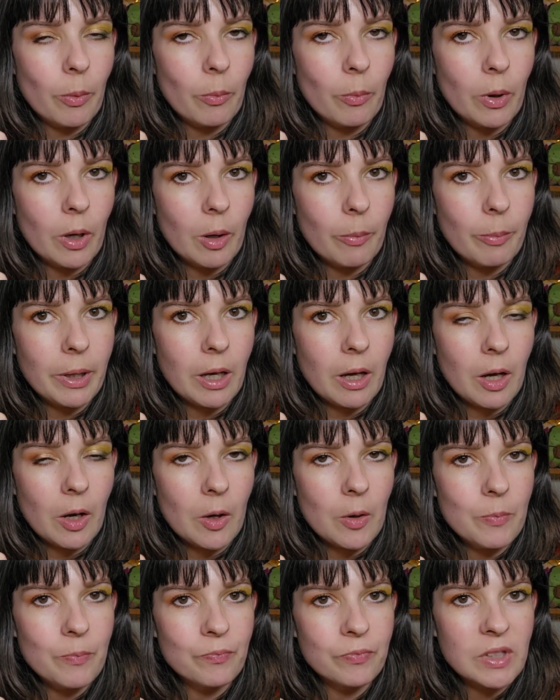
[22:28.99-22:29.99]
a bit
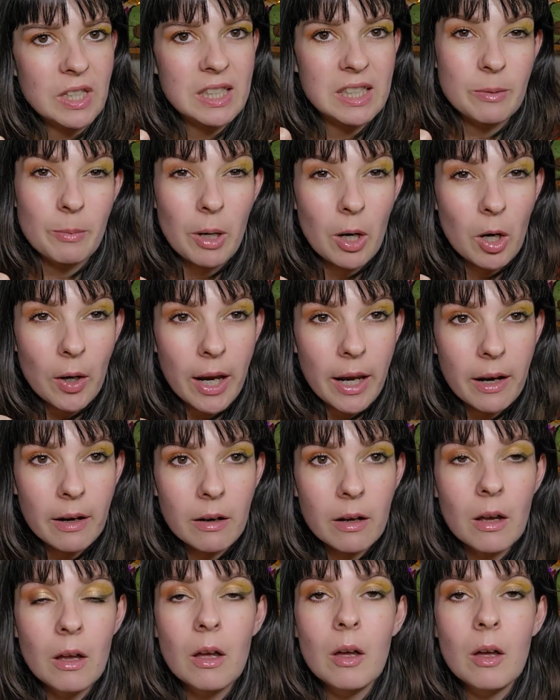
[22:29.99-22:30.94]
similar looking,